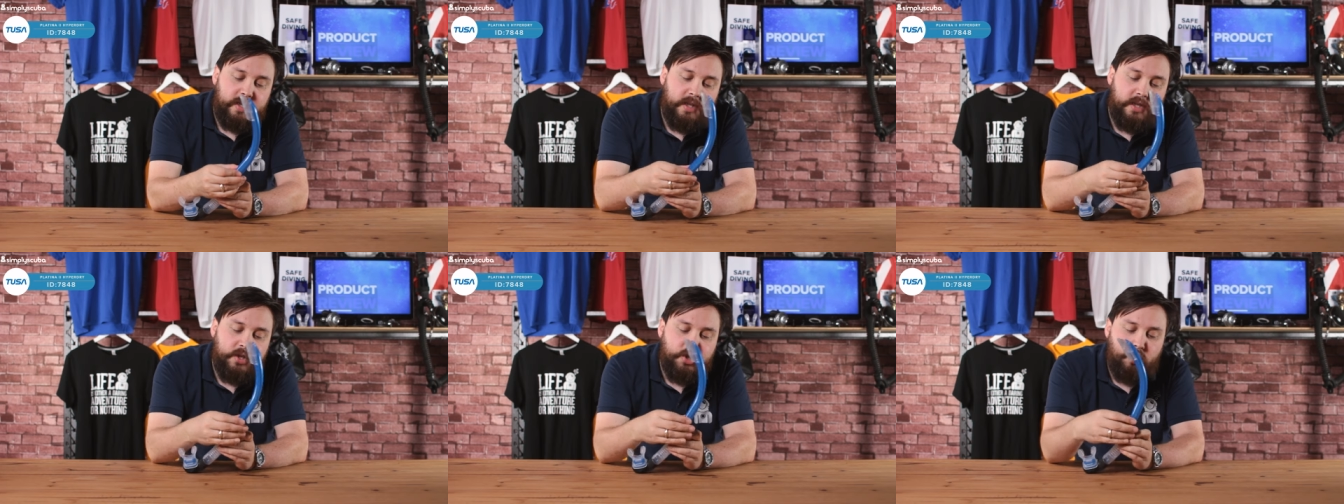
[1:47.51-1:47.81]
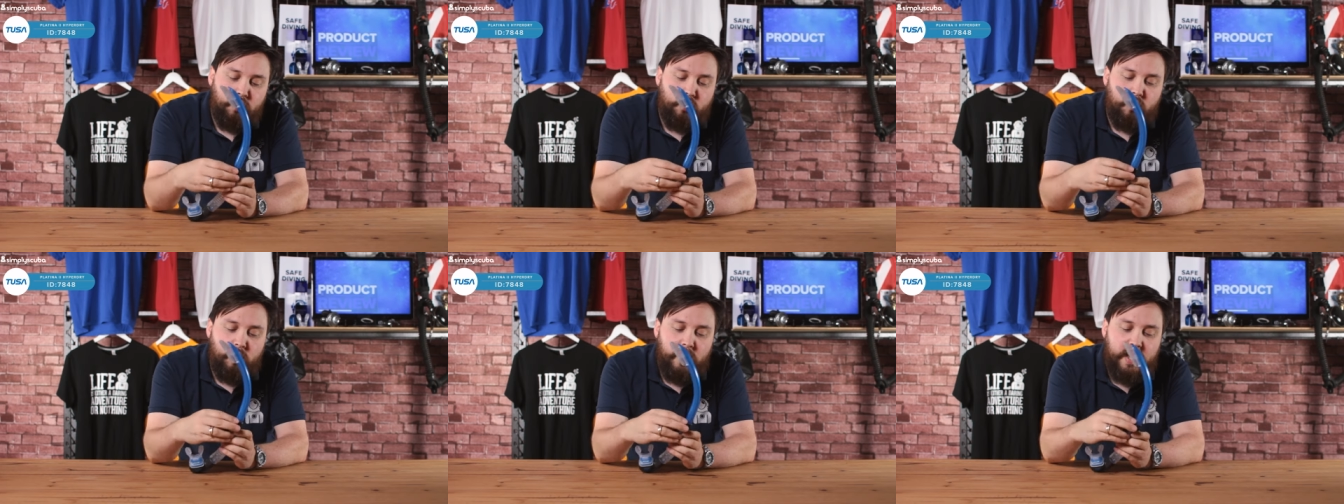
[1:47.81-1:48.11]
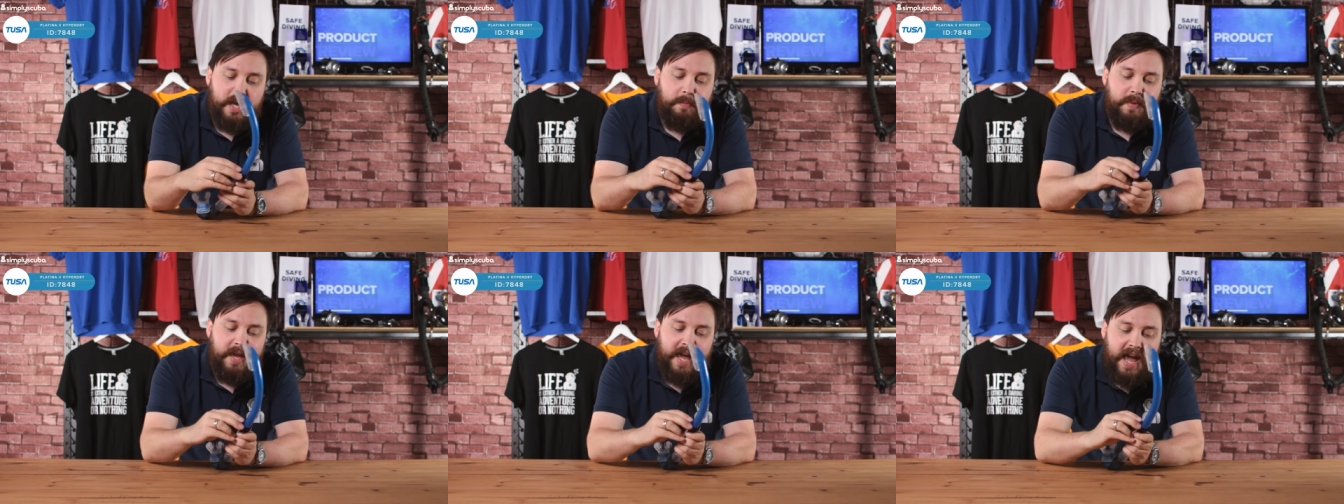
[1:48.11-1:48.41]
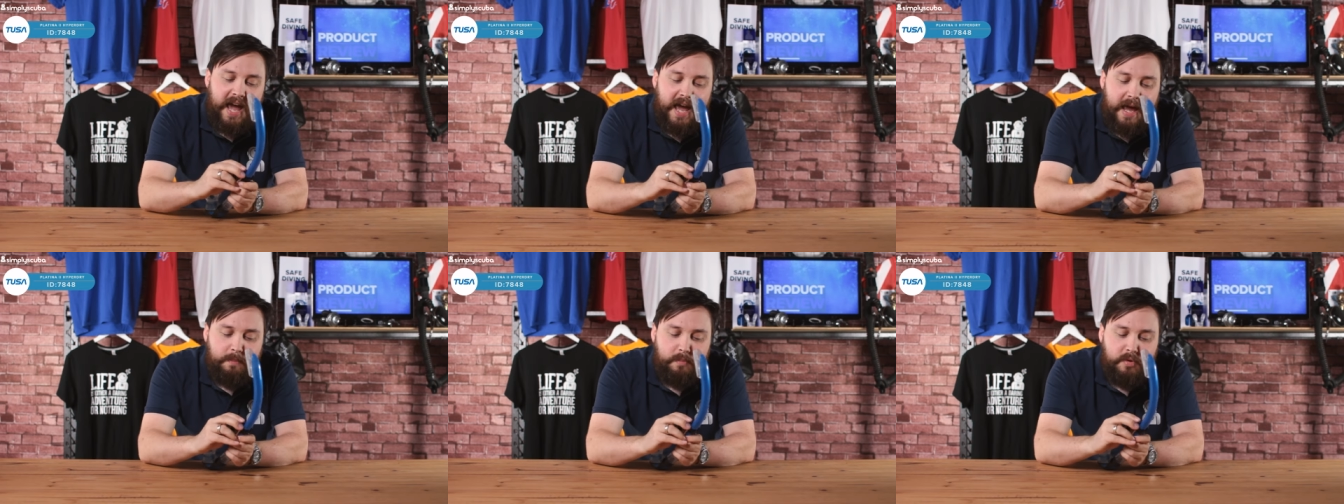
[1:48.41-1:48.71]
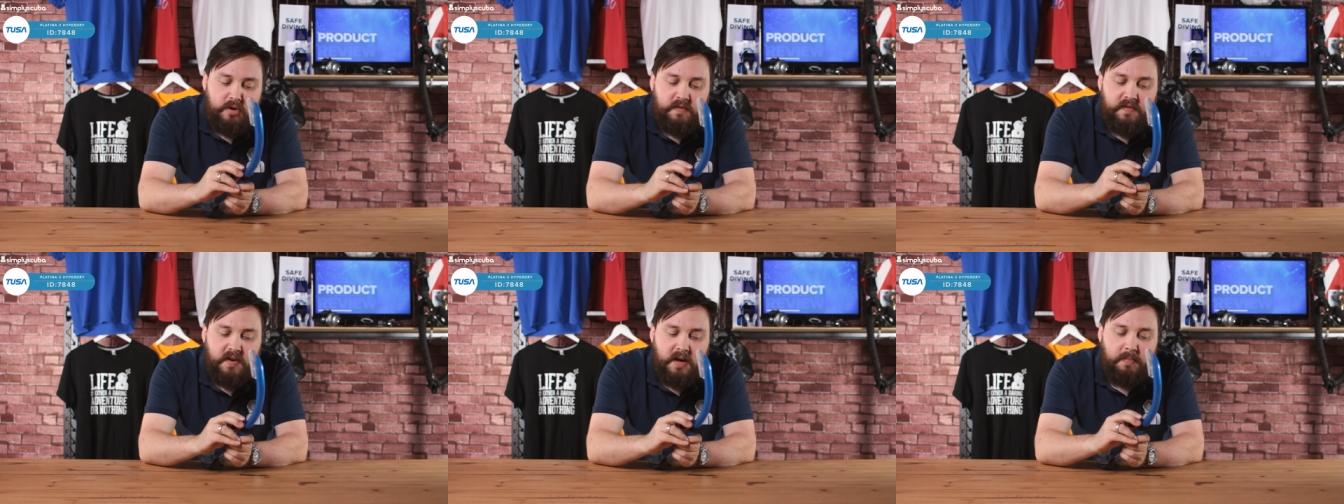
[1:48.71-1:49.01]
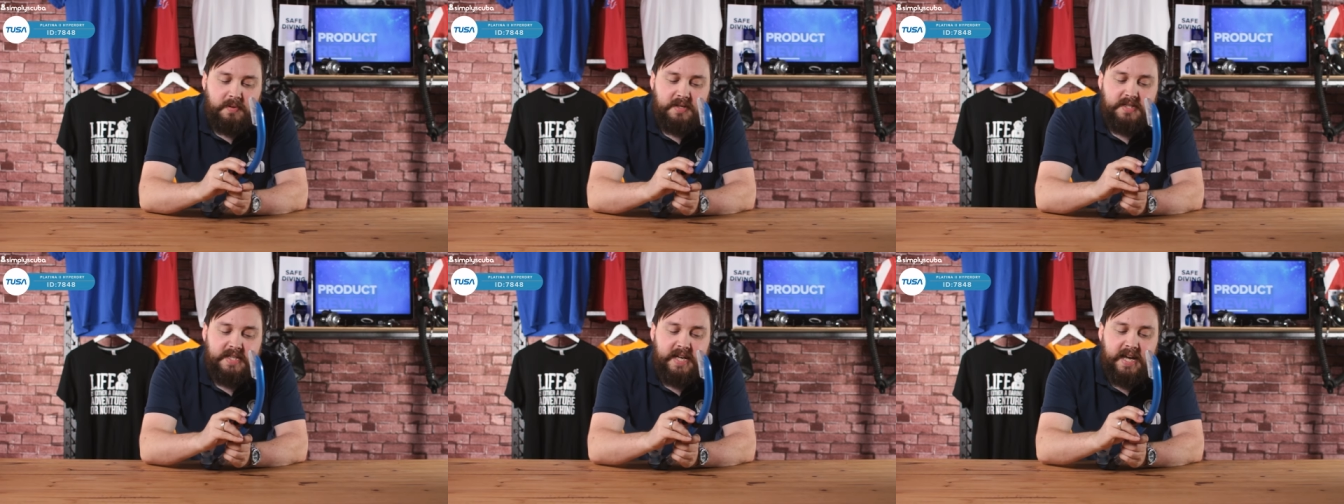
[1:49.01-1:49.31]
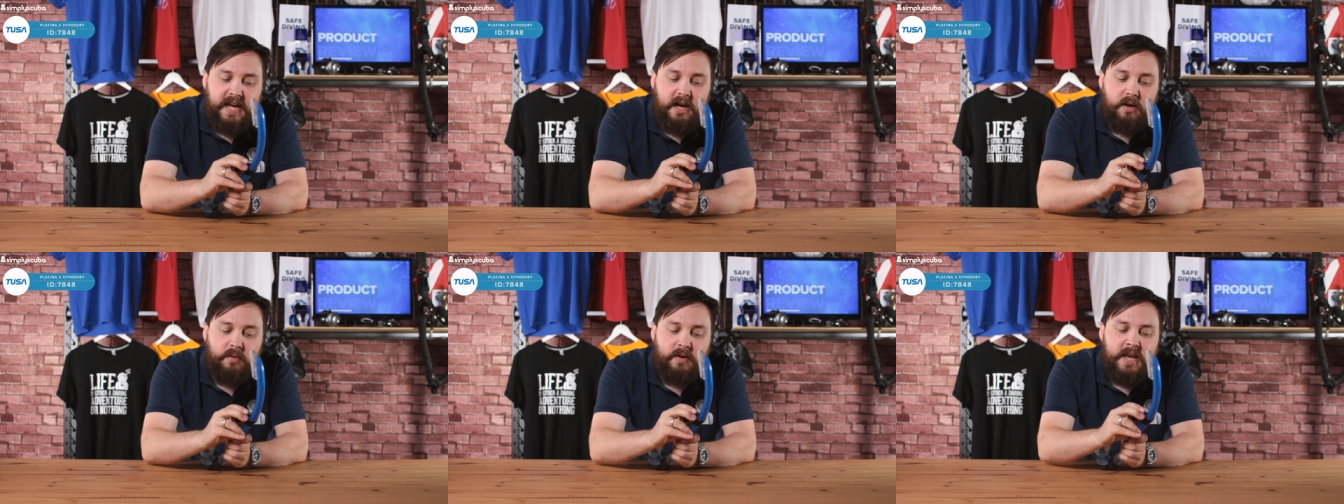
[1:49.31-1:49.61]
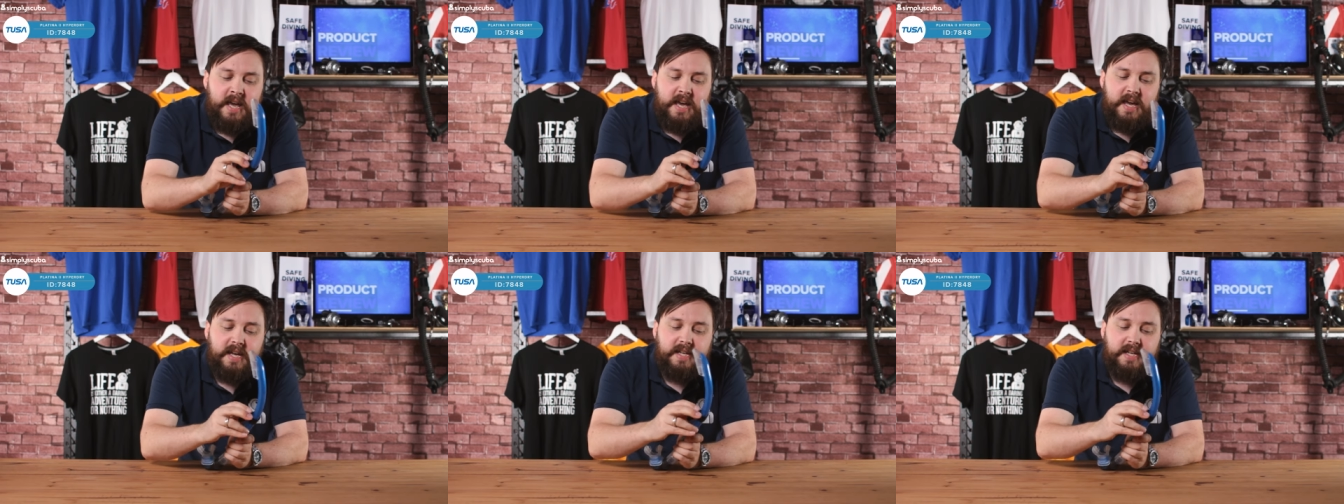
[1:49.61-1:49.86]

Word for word: The snorkel keep can move up and down.